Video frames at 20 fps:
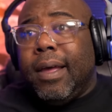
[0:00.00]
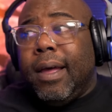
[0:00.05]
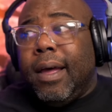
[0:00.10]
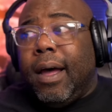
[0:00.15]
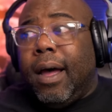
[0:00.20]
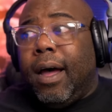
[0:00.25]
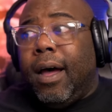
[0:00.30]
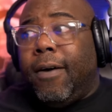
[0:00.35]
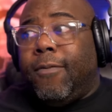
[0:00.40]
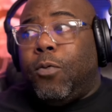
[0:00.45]

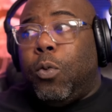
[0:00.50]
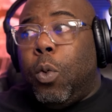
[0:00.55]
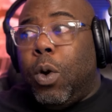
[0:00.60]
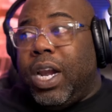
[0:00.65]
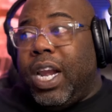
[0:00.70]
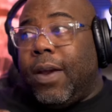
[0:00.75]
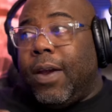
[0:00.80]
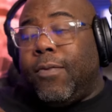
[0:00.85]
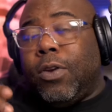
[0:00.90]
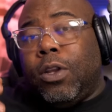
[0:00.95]
of
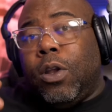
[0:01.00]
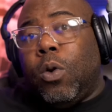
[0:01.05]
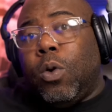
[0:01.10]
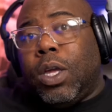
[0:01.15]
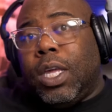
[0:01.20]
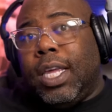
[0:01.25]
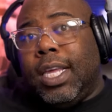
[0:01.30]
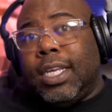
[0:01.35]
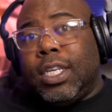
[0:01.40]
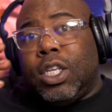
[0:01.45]
whatever
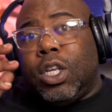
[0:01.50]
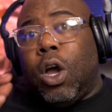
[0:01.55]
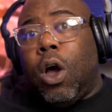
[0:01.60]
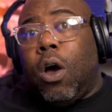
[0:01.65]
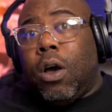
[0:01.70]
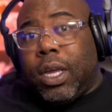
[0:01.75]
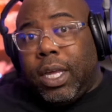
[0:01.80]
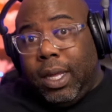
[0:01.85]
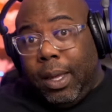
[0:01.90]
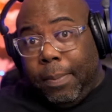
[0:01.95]
Lowkey is
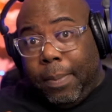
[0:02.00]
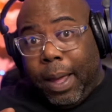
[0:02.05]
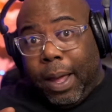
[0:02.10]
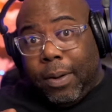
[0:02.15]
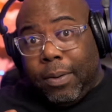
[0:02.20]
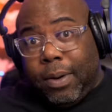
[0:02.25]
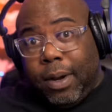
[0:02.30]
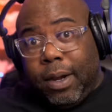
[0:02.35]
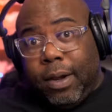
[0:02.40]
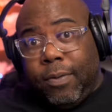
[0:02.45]
talking
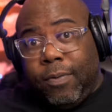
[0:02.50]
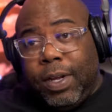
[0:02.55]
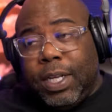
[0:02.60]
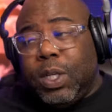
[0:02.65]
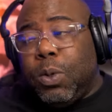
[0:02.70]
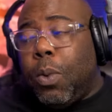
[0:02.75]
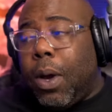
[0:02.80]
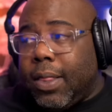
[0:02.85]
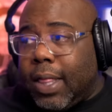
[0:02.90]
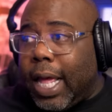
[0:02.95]
about. And the reason
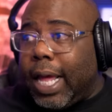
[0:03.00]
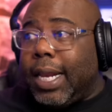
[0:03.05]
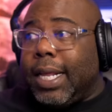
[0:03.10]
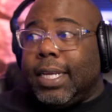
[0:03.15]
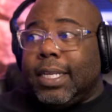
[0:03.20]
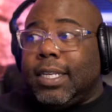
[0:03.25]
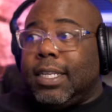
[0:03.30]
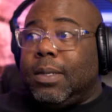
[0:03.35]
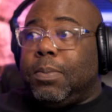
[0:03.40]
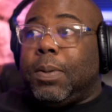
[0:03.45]
why that
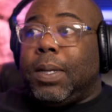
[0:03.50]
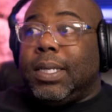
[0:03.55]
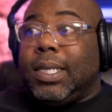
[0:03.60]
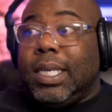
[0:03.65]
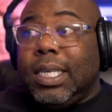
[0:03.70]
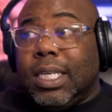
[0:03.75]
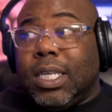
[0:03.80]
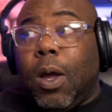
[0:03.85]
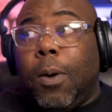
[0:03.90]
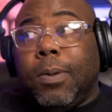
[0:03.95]
is is because
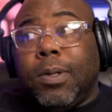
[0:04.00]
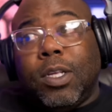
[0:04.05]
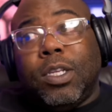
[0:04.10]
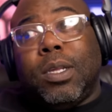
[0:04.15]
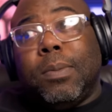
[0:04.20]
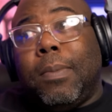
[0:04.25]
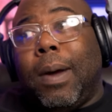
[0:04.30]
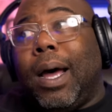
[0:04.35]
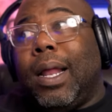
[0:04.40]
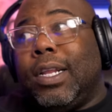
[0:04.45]
he's going to
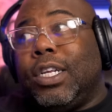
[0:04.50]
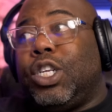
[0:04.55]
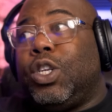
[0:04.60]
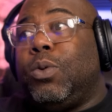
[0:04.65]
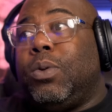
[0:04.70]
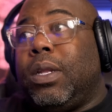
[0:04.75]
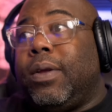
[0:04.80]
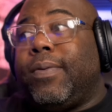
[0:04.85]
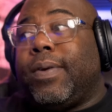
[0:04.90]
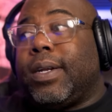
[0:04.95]
demolish you
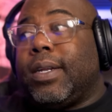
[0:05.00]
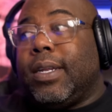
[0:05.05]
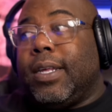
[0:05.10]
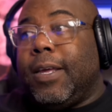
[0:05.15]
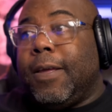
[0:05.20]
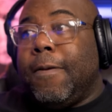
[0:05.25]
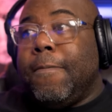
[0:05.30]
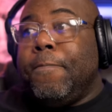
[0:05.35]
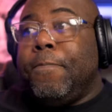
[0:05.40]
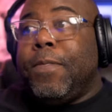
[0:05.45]
lyrically.
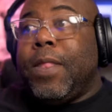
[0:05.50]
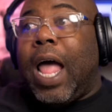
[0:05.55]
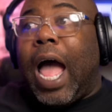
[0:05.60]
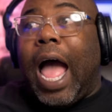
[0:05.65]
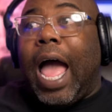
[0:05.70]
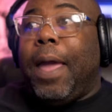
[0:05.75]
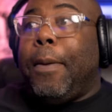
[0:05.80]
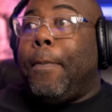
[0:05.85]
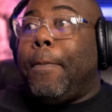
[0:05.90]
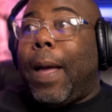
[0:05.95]

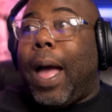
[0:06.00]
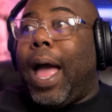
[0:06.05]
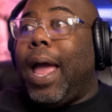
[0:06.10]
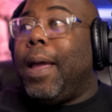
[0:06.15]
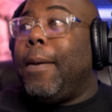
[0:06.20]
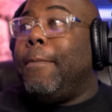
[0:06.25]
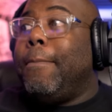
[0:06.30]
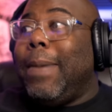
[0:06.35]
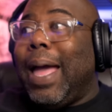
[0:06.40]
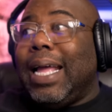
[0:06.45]
I, I
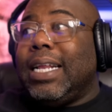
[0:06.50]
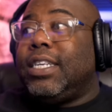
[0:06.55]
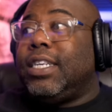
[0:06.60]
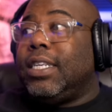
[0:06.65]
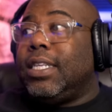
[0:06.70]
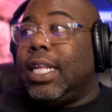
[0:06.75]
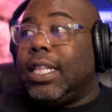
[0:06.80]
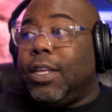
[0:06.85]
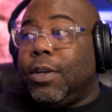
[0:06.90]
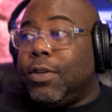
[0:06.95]
imagine
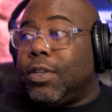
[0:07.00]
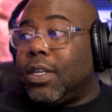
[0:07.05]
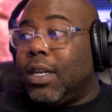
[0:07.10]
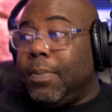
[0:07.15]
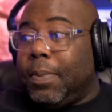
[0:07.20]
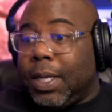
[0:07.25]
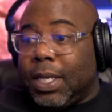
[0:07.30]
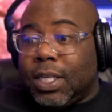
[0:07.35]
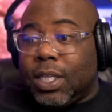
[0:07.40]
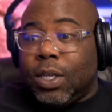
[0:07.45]
that there's going to
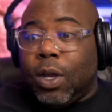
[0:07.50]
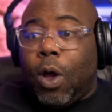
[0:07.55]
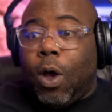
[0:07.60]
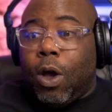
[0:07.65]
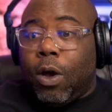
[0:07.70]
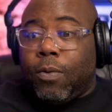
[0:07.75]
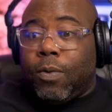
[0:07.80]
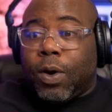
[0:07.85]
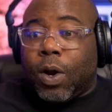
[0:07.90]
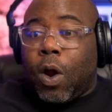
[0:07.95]
be a
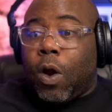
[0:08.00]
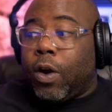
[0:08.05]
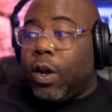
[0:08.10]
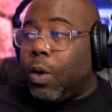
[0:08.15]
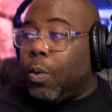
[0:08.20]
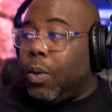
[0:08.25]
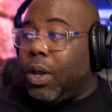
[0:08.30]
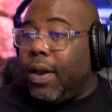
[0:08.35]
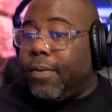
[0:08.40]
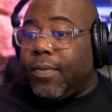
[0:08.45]
song regarding
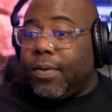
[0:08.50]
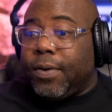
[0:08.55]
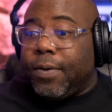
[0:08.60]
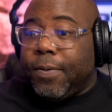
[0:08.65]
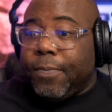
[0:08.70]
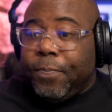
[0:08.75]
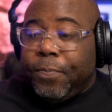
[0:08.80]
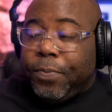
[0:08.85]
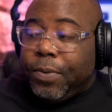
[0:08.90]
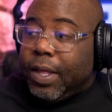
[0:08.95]
whatever
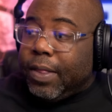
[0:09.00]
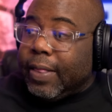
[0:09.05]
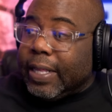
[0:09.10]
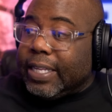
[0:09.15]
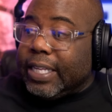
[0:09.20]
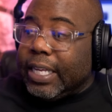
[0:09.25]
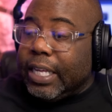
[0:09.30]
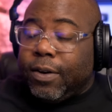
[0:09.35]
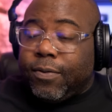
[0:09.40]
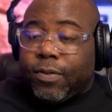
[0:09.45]
this
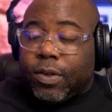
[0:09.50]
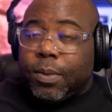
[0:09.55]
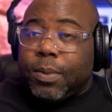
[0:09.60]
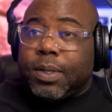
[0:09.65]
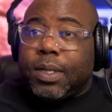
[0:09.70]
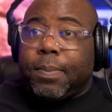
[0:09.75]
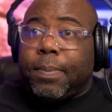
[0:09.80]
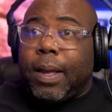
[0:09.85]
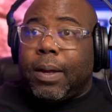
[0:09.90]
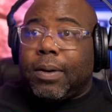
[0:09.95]
interview is
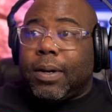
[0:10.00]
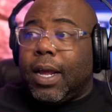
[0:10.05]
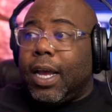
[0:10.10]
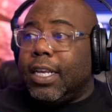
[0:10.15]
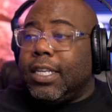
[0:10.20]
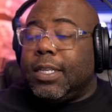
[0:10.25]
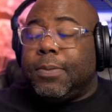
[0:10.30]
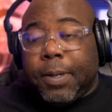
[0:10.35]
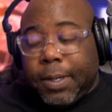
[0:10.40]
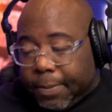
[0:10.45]
about,
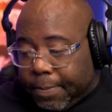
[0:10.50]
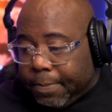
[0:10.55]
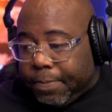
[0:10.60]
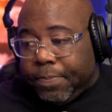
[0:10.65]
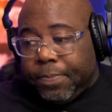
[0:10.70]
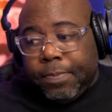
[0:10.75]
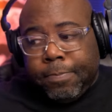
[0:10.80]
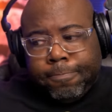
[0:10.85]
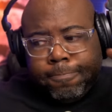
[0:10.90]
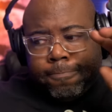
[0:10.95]
guys, but
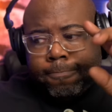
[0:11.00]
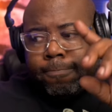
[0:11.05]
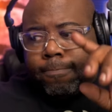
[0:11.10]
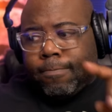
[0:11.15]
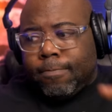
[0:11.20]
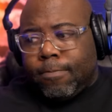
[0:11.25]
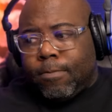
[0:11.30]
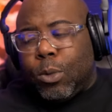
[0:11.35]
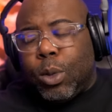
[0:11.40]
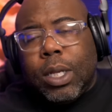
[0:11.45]

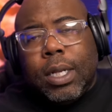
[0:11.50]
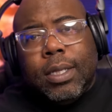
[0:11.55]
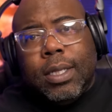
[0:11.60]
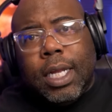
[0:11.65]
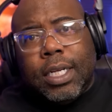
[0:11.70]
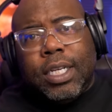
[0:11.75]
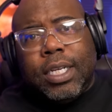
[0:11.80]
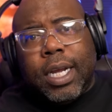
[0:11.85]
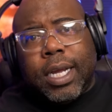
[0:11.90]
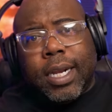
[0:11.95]
let's check it